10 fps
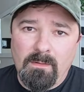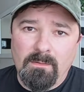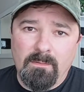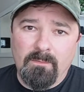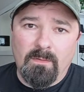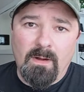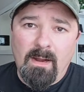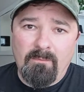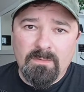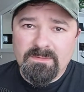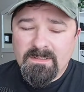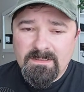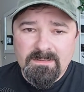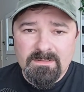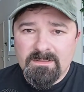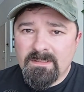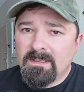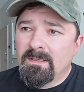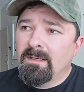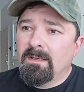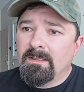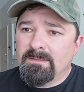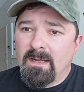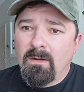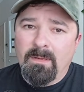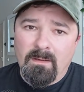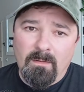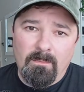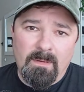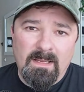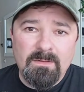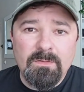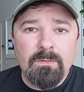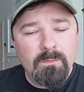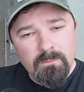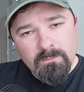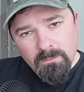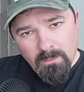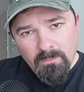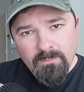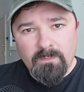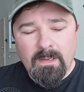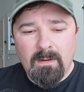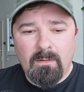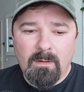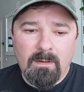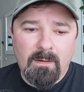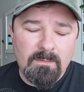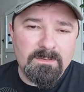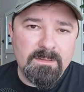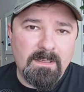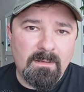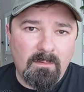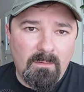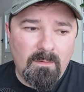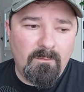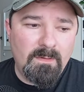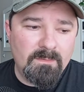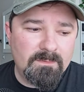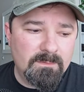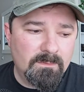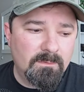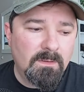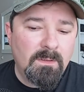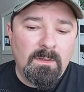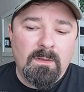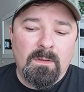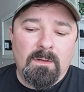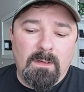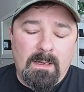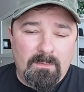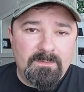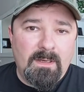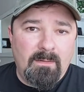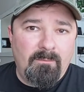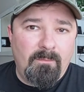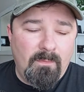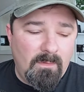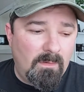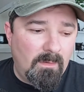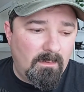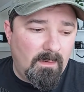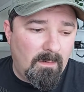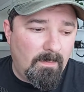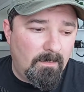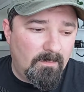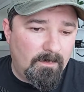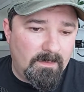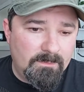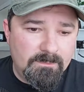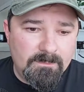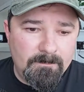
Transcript: of your average citizens is now become into closer down and i understand a lot of it is still uh, outside of a lot of people's budgets.